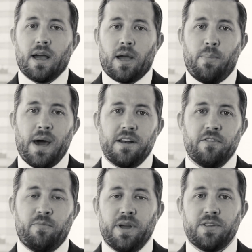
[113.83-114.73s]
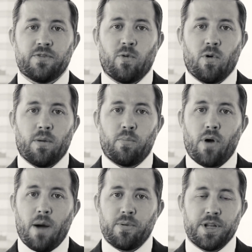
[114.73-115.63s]
competitive bids for
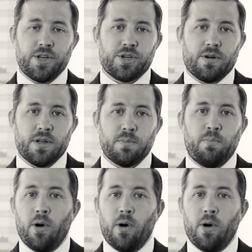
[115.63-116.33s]
property insurance,